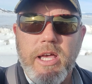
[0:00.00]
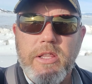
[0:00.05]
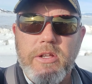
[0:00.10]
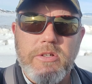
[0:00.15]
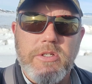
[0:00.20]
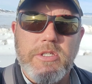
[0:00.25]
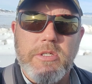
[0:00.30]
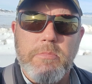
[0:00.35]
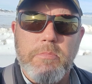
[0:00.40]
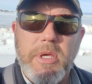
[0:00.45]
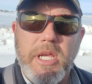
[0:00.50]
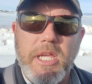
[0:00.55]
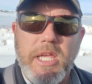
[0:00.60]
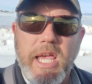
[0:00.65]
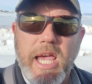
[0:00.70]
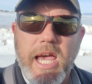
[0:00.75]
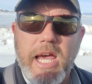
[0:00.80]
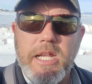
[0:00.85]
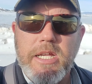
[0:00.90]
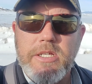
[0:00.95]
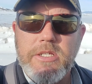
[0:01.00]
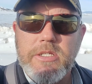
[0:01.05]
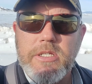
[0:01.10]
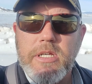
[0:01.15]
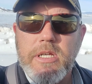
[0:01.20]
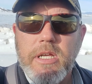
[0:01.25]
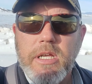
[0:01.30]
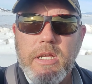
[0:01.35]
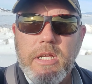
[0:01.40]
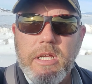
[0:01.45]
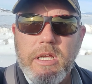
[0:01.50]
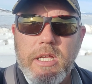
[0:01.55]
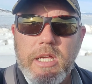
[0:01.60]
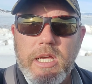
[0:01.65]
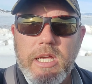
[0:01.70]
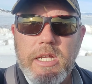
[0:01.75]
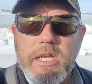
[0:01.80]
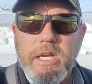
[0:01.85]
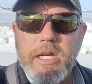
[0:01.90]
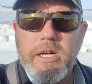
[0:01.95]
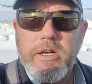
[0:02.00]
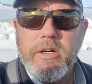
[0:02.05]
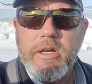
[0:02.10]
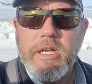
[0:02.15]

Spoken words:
There's some big caddis in here,